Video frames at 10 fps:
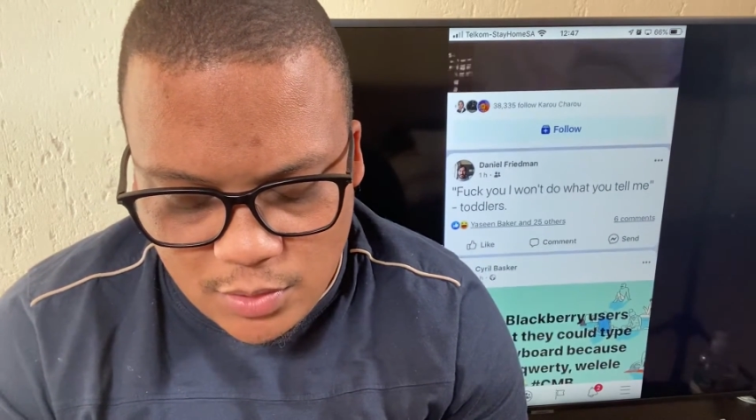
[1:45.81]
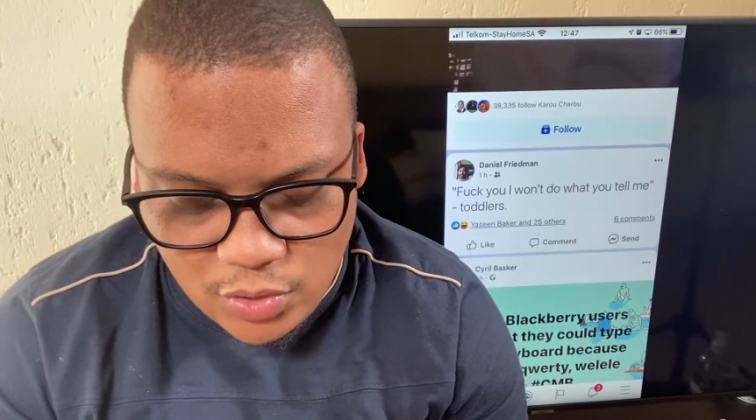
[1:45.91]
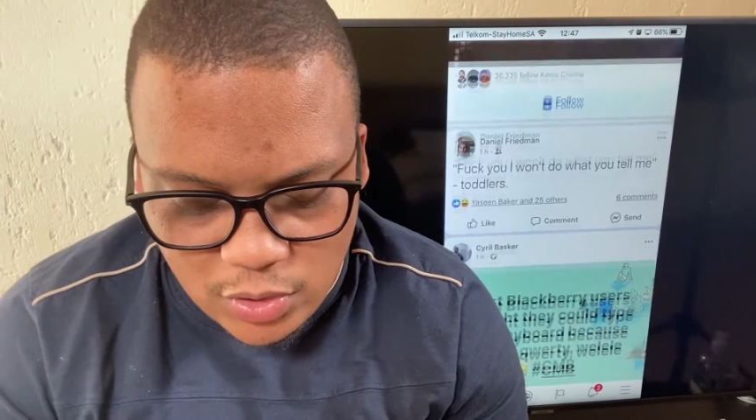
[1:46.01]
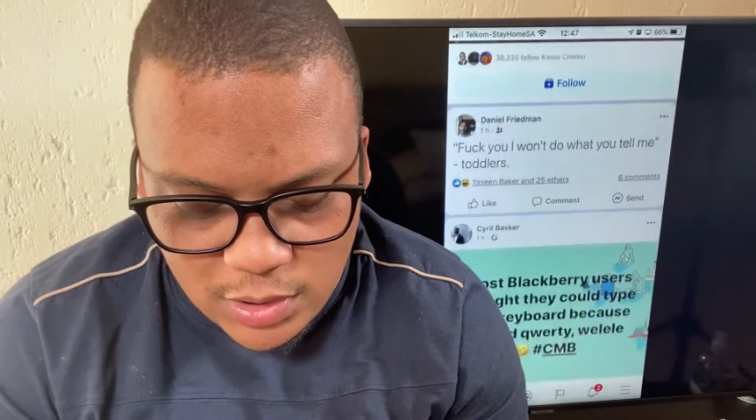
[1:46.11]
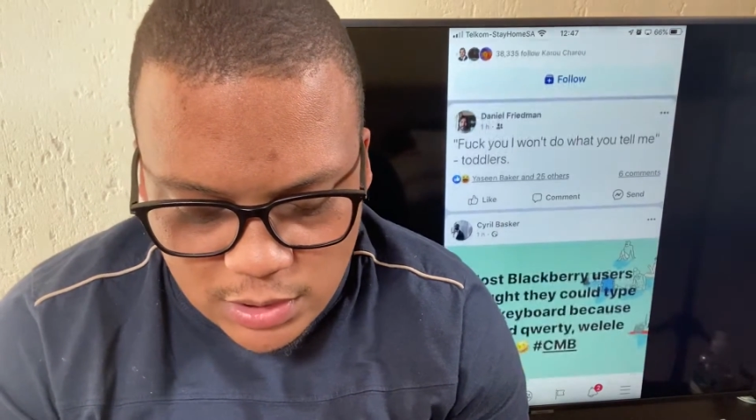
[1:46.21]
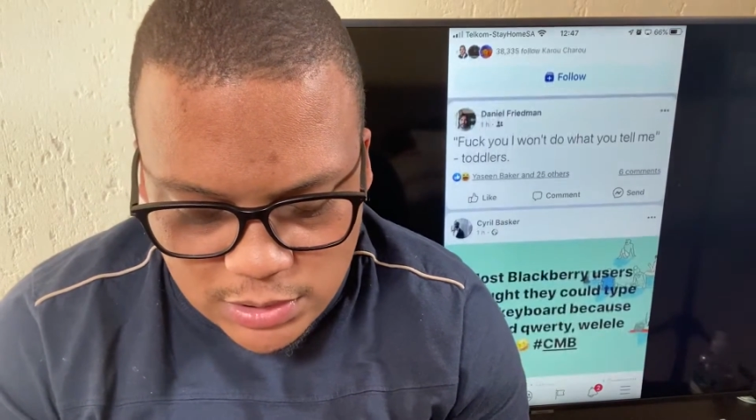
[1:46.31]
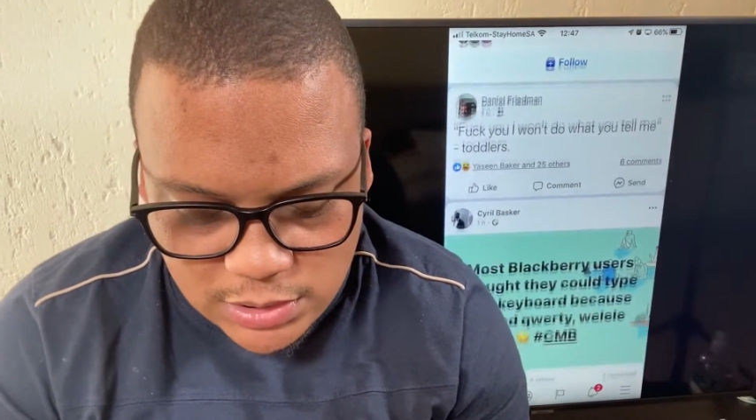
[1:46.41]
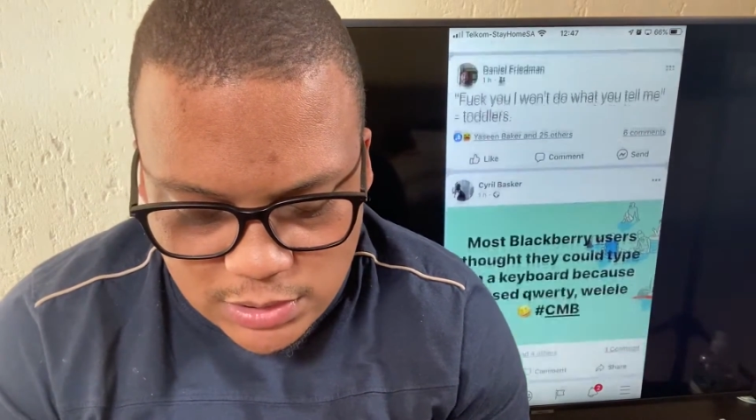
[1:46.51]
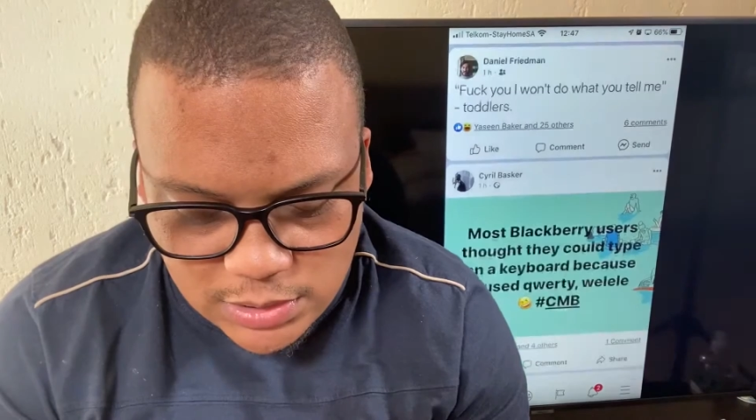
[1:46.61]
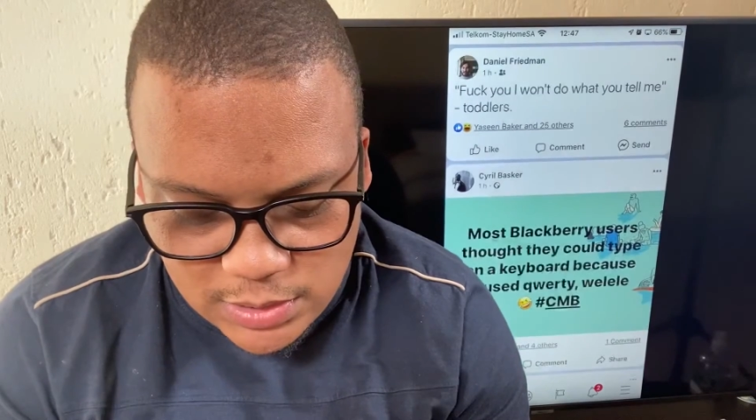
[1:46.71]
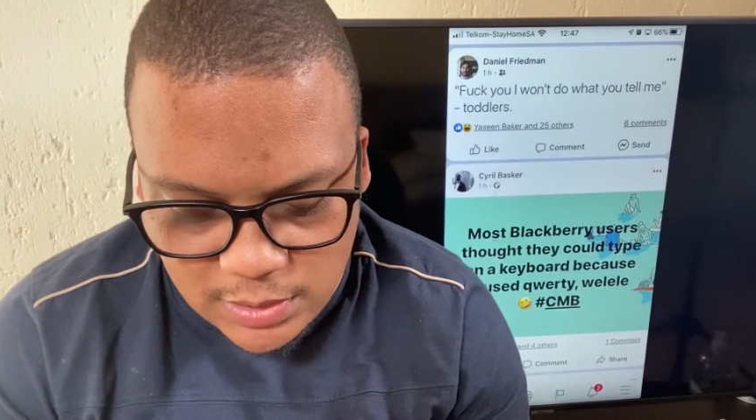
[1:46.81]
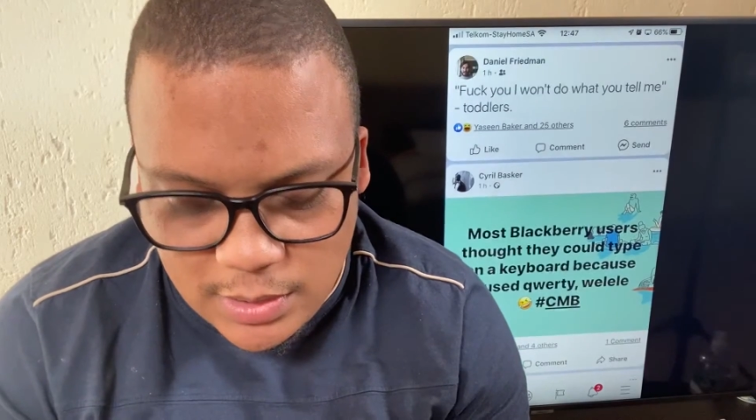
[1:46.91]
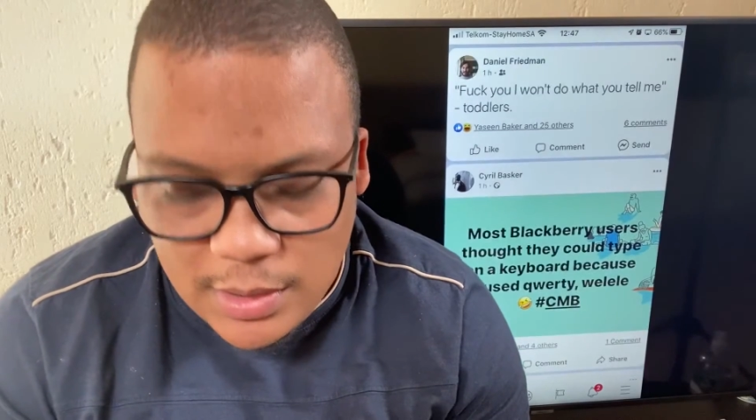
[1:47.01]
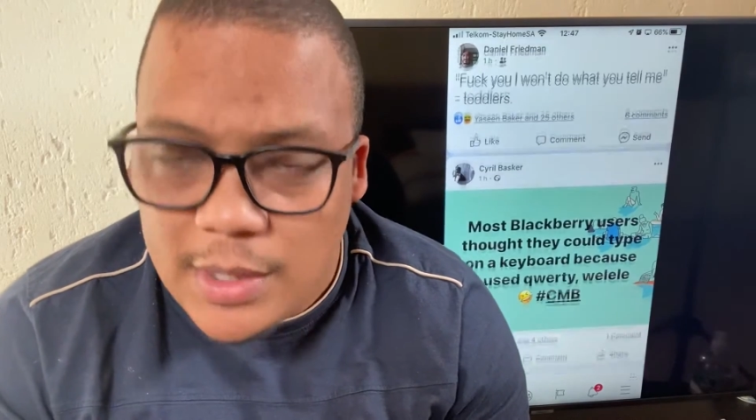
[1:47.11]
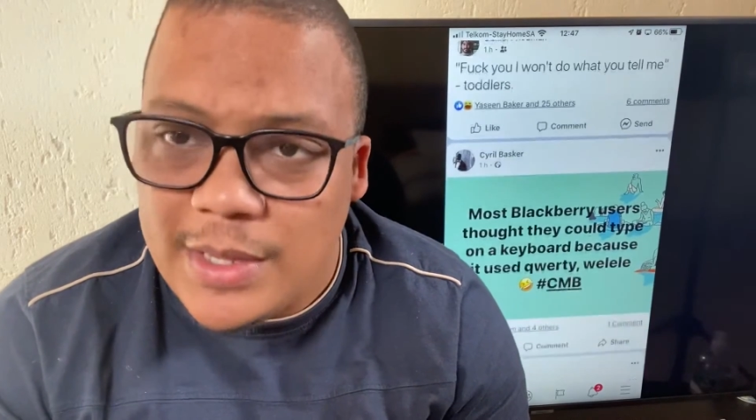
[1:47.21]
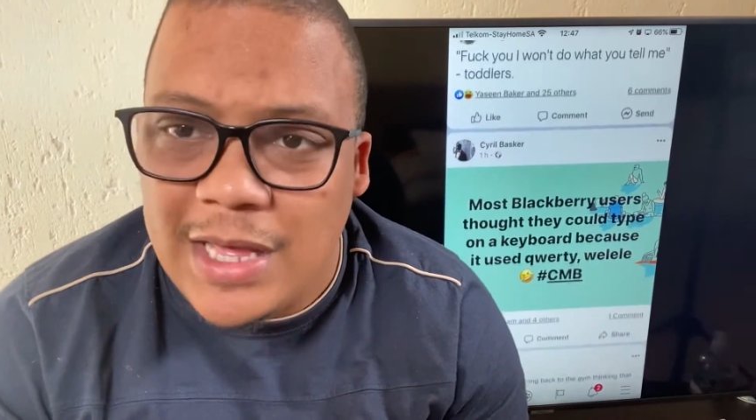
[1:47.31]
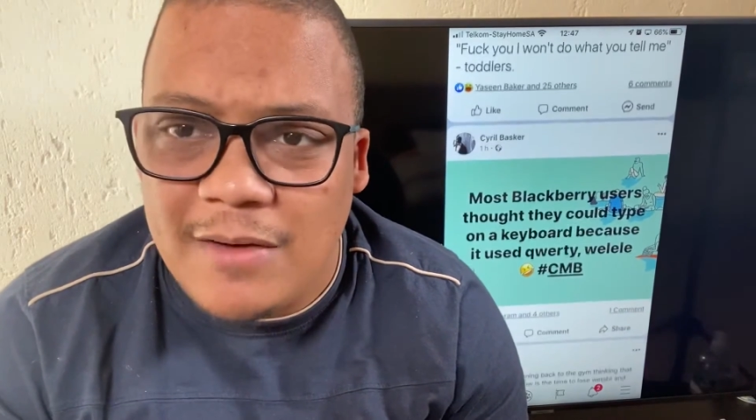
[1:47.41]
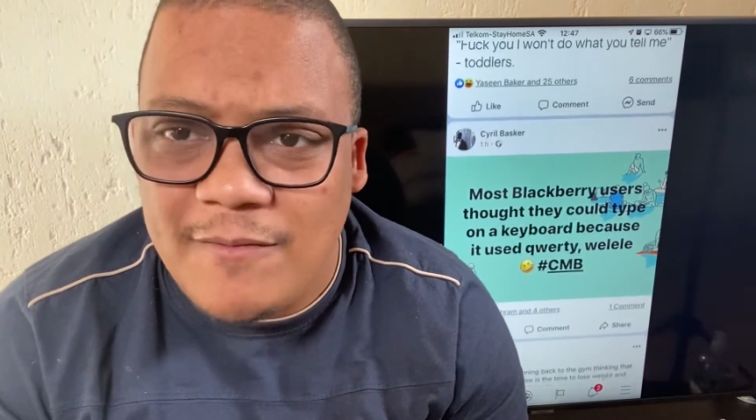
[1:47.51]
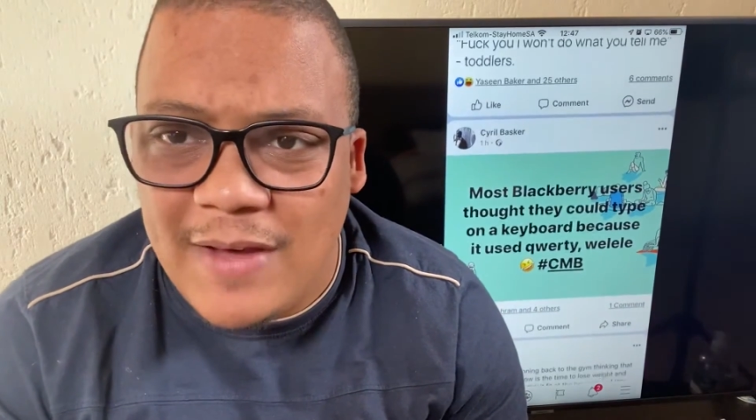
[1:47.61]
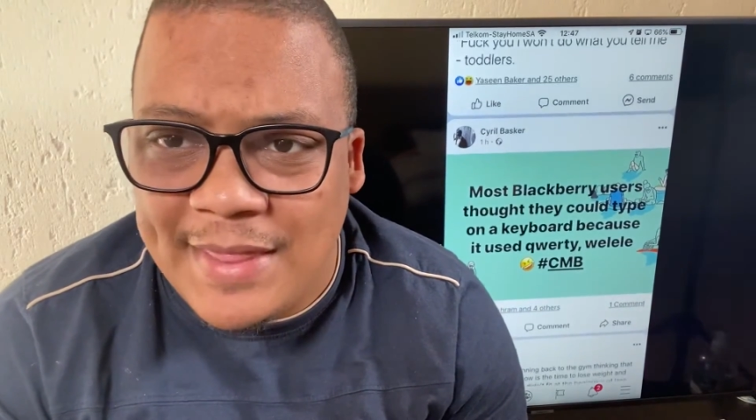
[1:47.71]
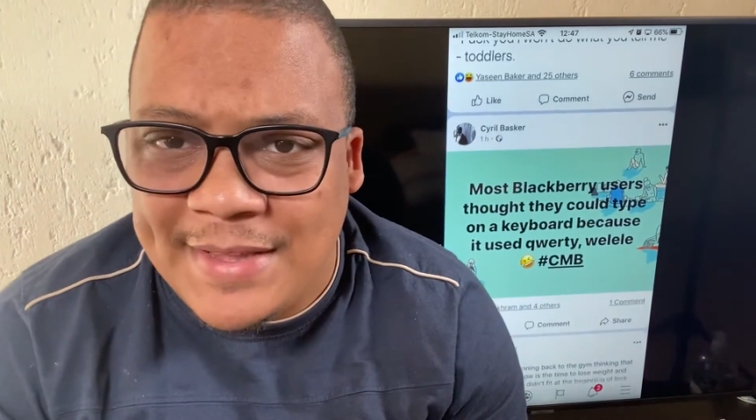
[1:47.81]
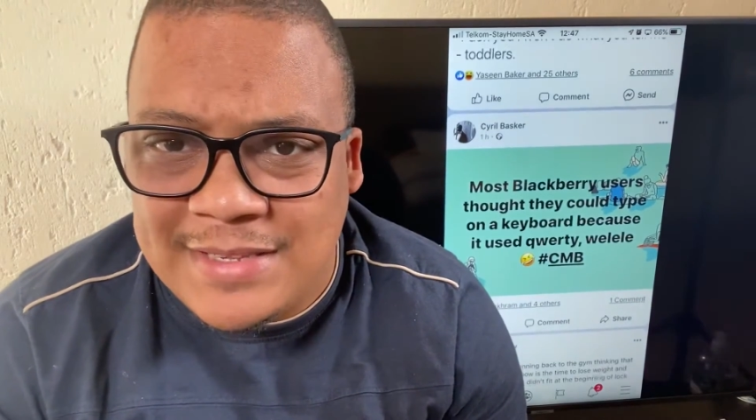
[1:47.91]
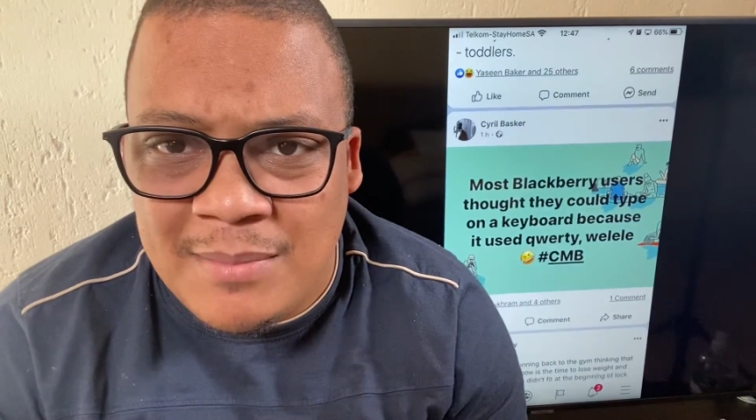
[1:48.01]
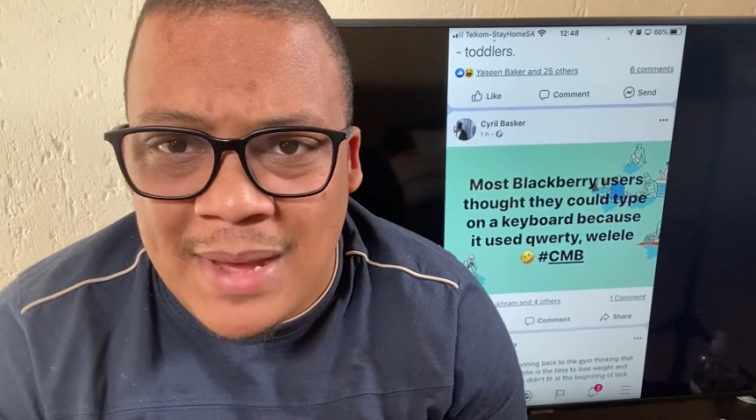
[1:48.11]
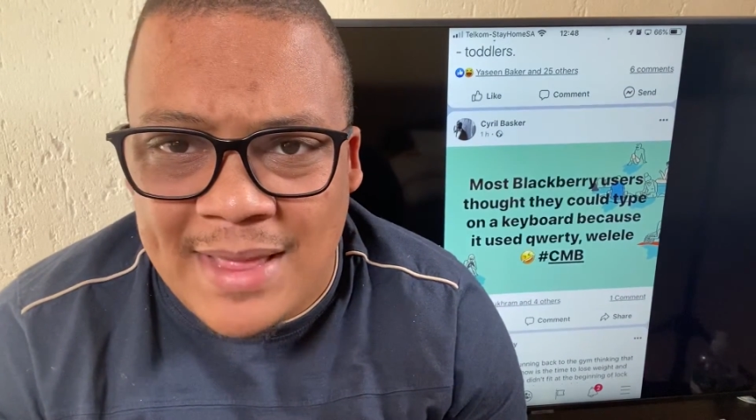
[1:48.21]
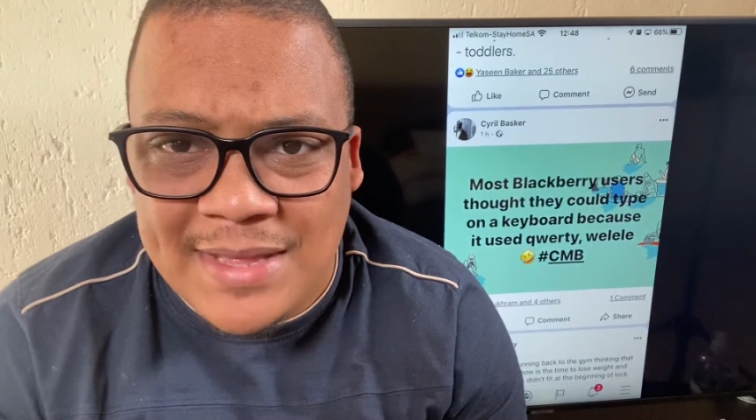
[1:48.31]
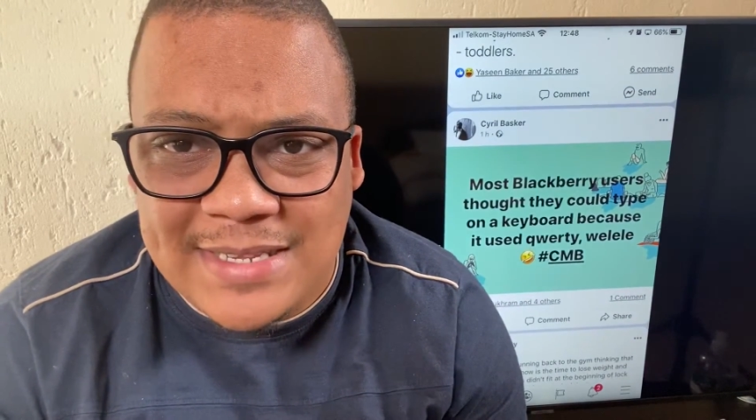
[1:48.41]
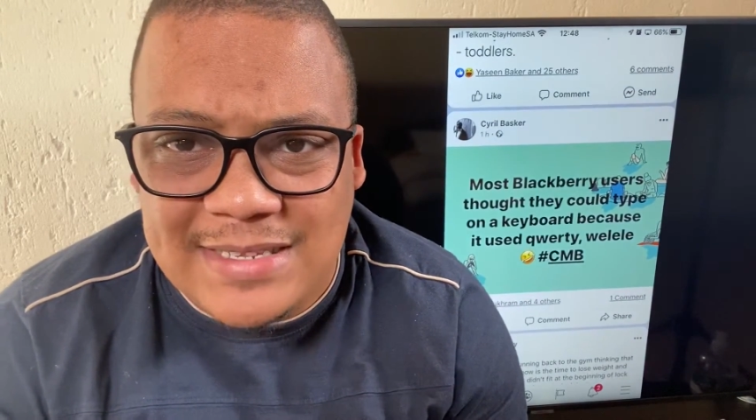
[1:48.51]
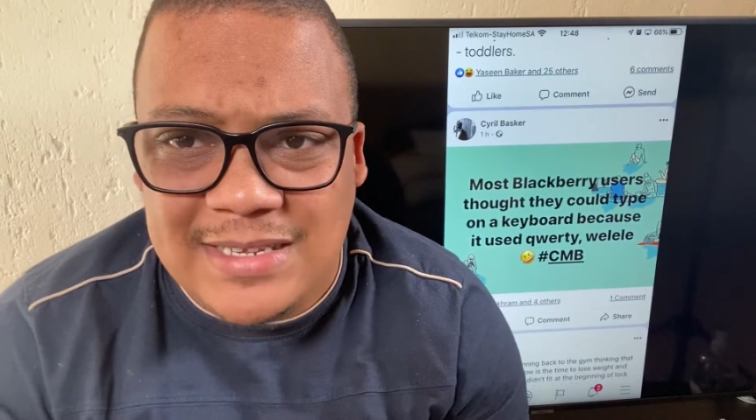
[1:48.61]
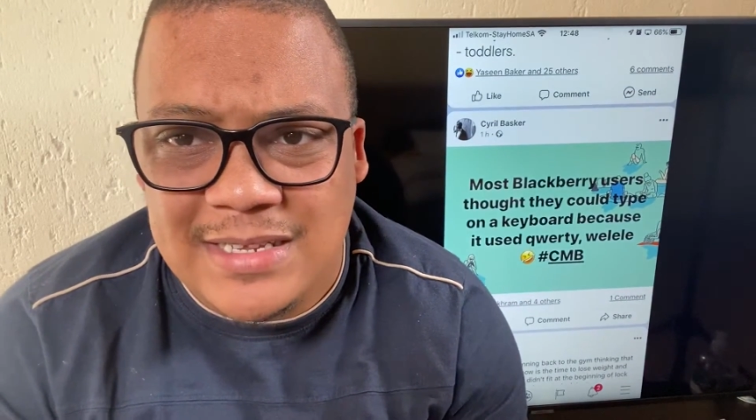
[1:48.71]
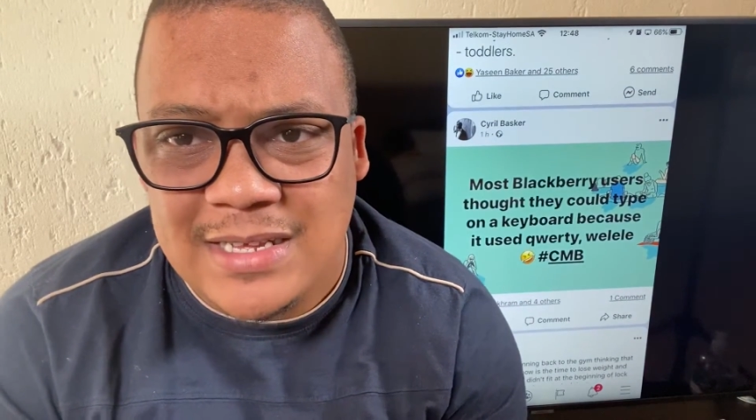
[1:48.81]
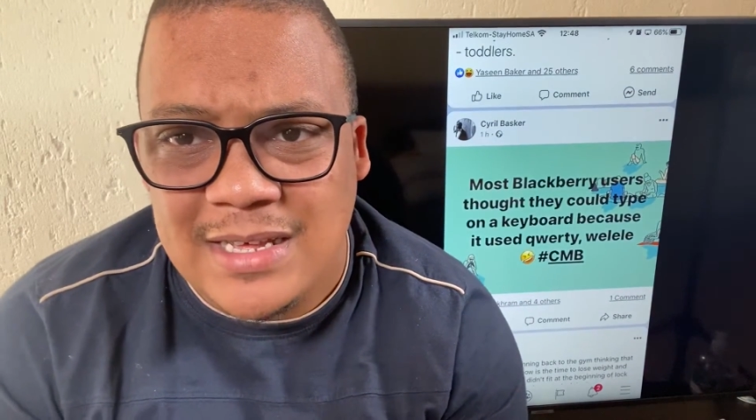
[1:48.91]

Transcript: Toddlers, young fathers and mothers